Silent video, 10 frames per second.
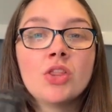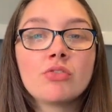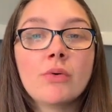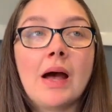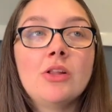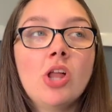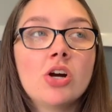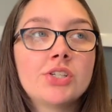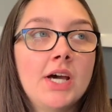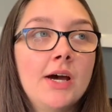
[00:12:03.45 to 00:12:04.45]
throughout
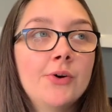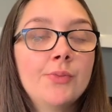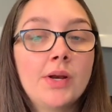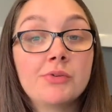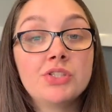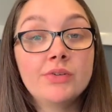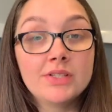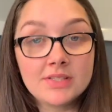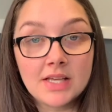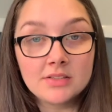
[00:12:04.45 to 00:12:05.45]
lockdown, when I was doing
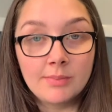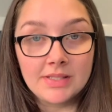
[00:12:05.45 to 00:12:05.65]
sets on